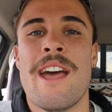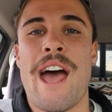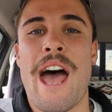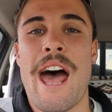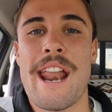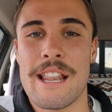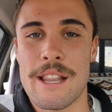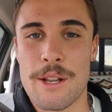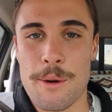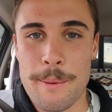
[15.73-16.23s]

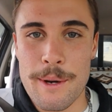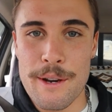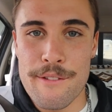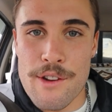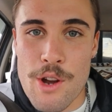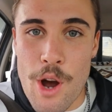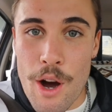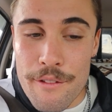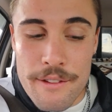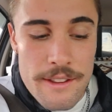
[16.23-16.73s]
Had a little bit
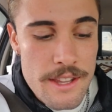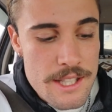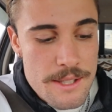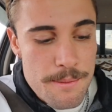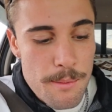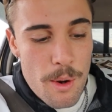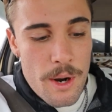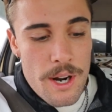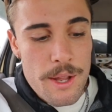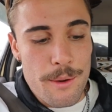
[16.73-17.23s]
of a coffee
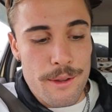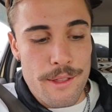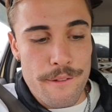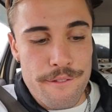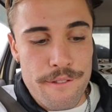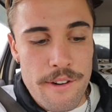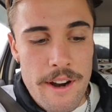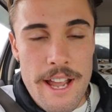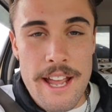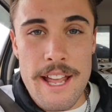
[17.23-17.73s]
this morning with a
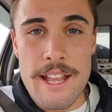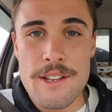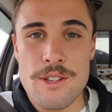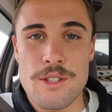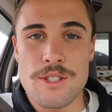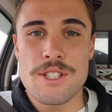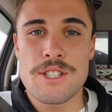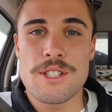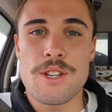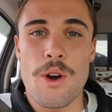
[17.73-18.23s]
friend
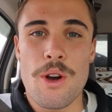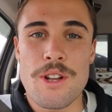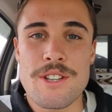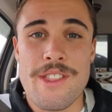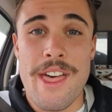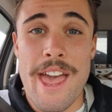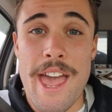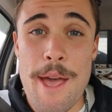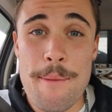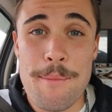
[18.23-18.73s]
who's just going
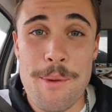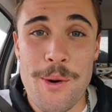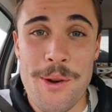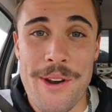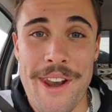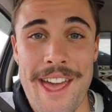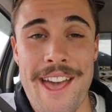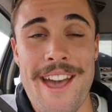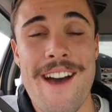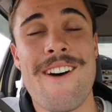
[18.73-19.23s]
to the
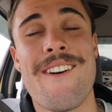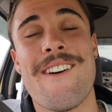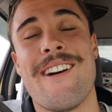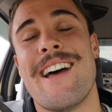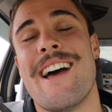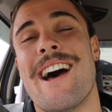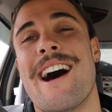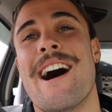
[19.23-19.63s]
airport now.